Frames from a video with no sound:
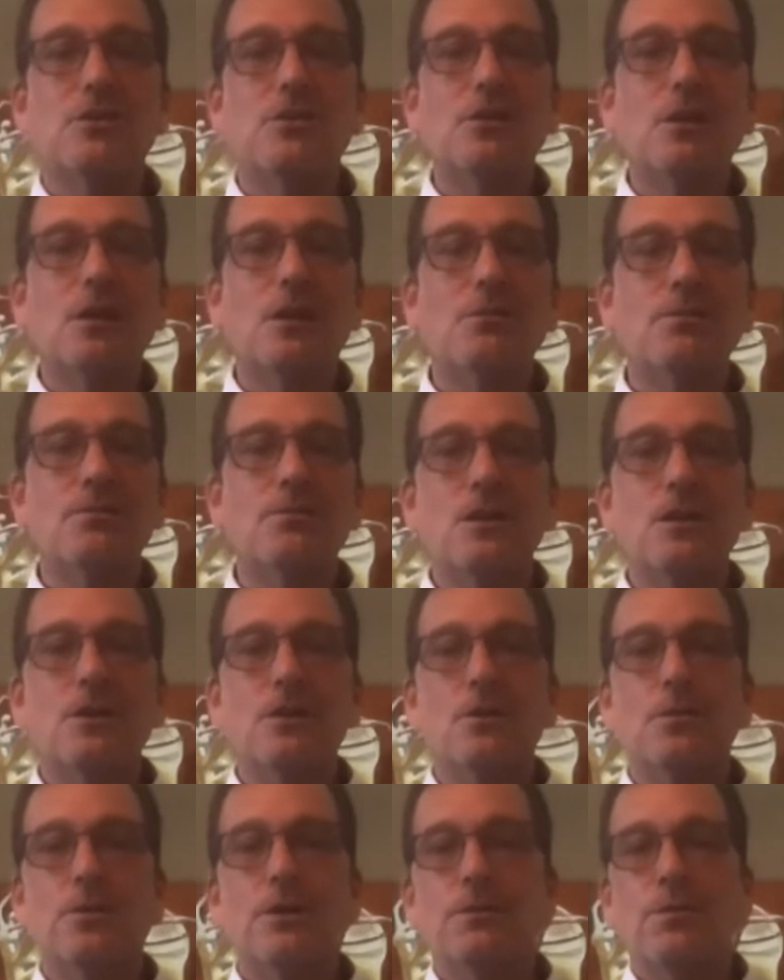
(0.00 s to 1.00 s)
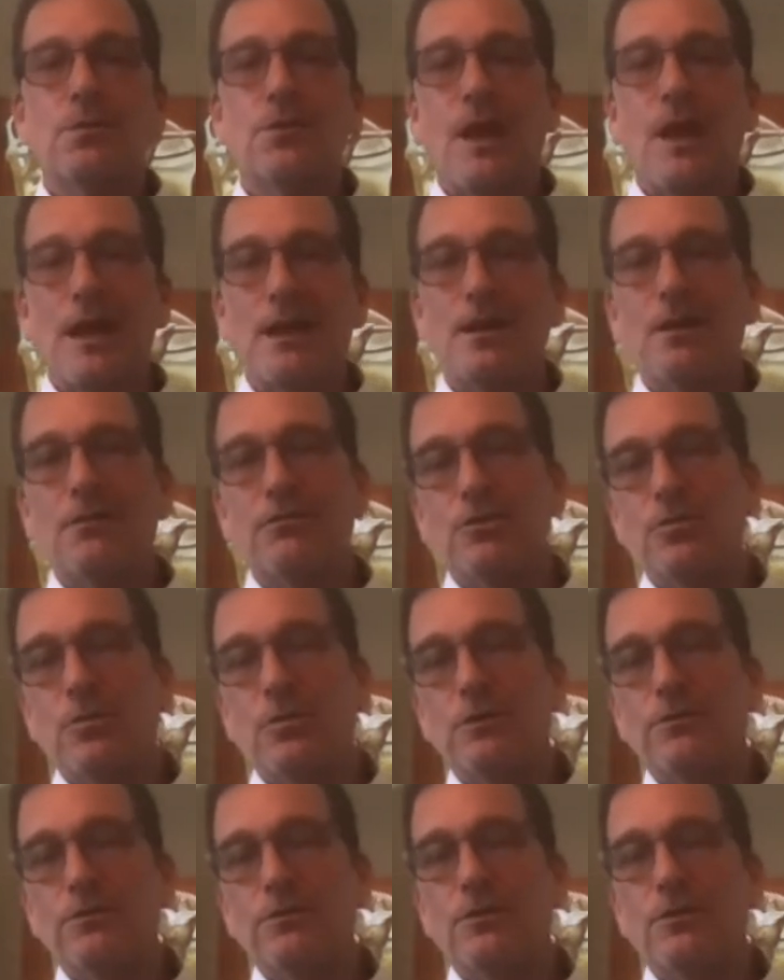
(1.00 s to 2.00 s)
And, and we thank
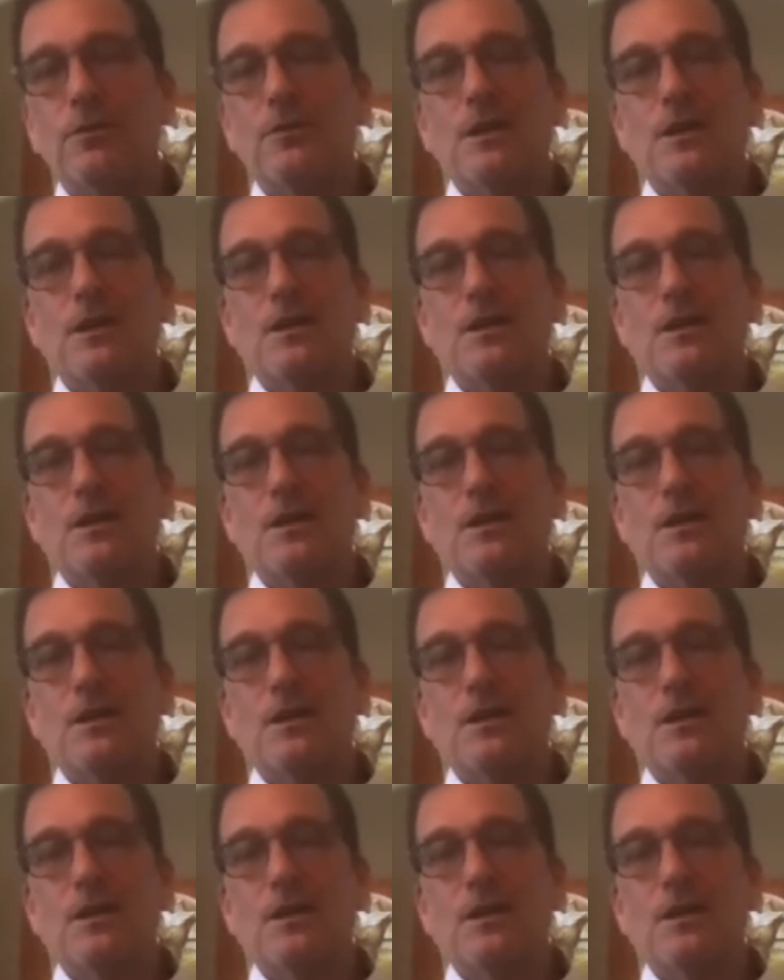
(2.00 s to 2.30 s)
everyone for